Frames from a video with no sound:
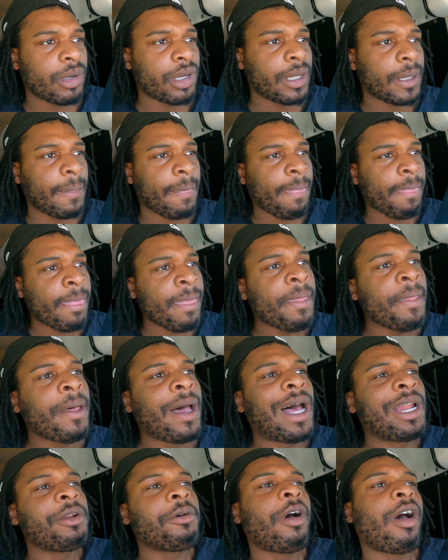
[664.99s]
But
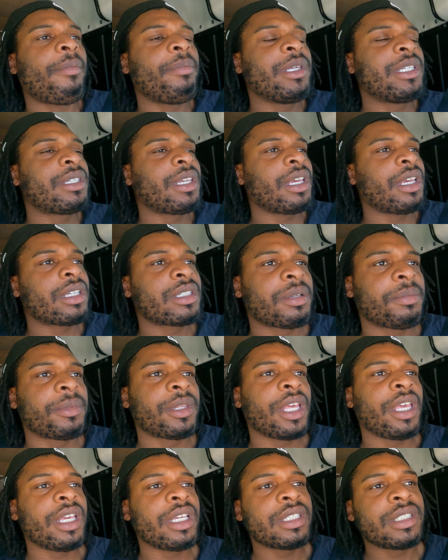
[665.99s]
I know I be saying some
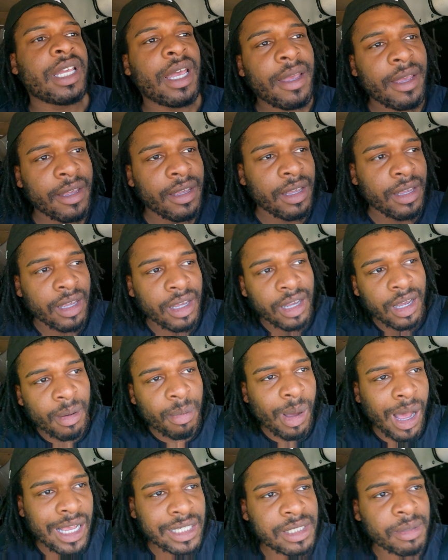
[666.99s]
things that
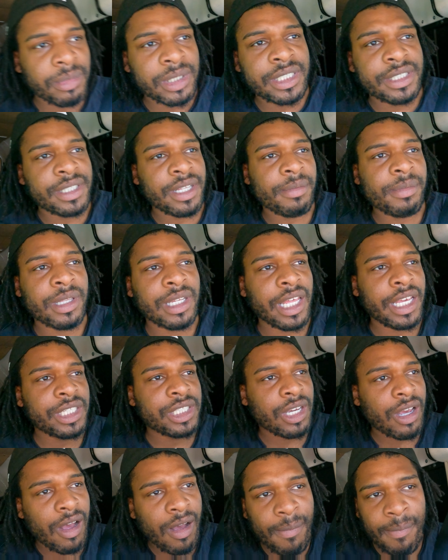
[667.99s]
could possibly
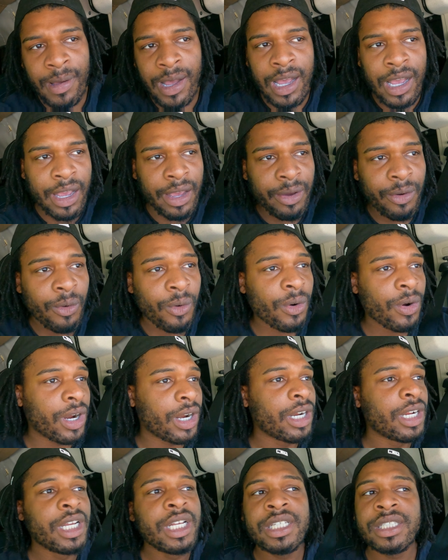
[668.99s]
stimulate y'all mind
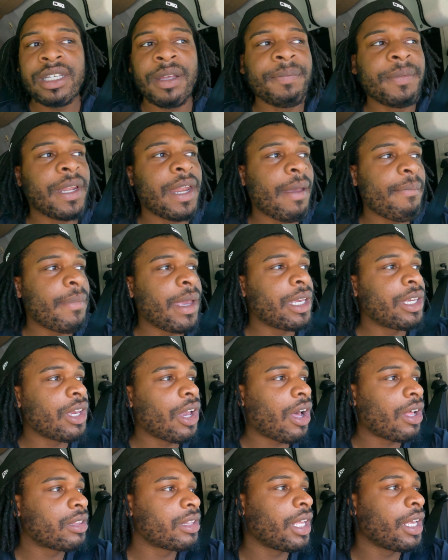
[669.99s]
or something that make
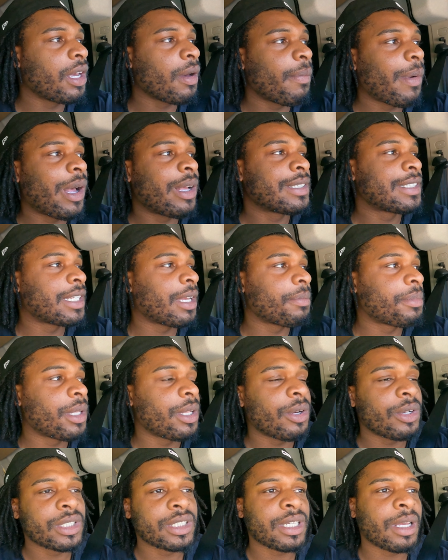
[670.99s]
y'all think about
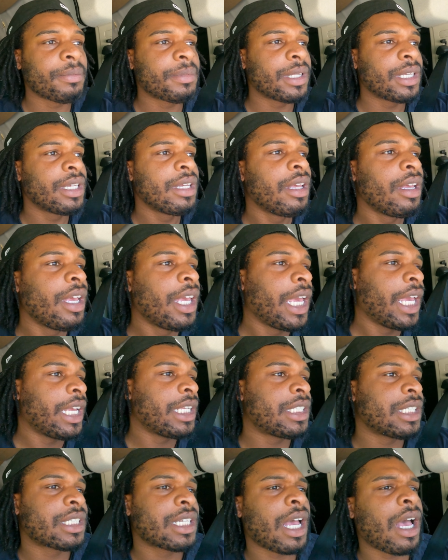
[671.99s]
something or something
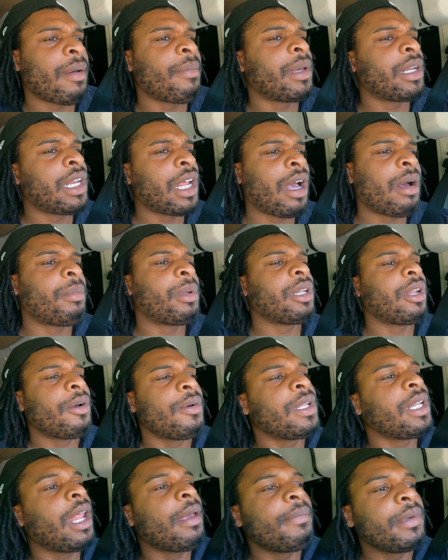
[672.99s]
and just comment down
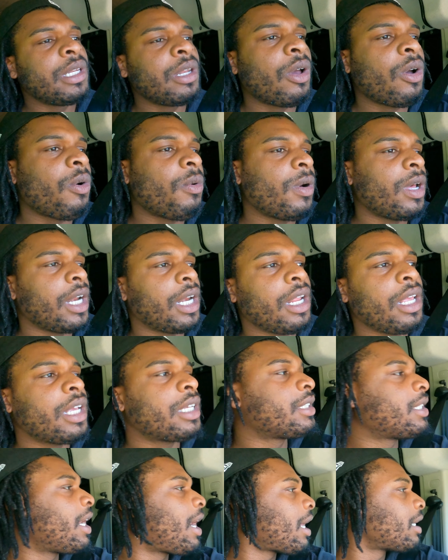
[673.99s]
below and let me know what it
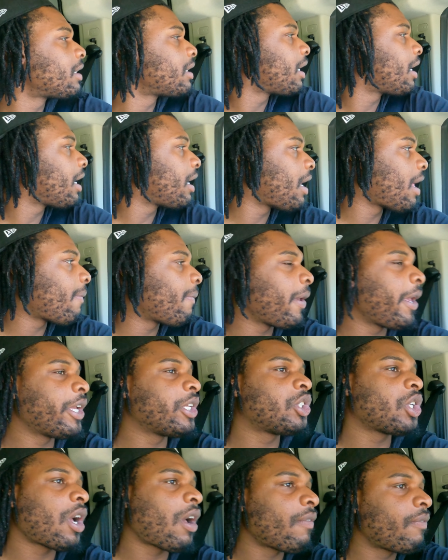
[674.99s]
is that I said that
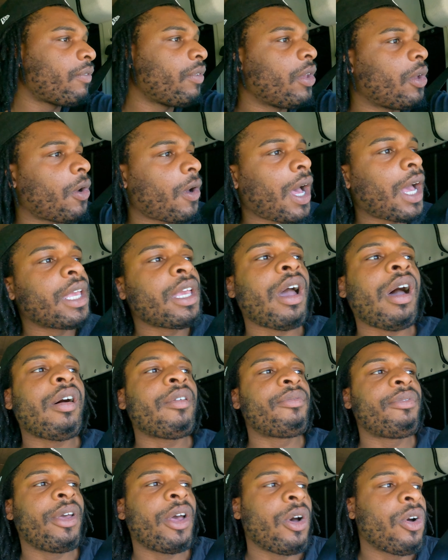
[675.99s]
made y'all feel how
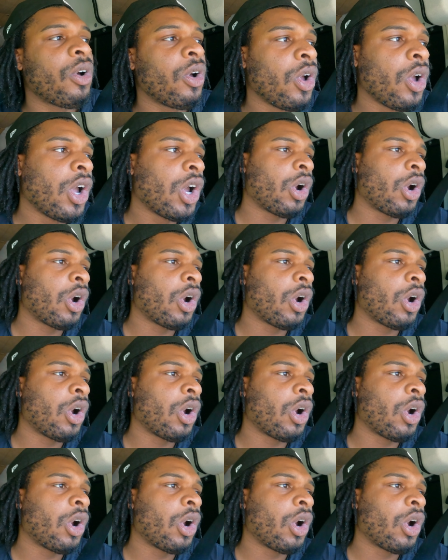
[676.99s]
y'all felt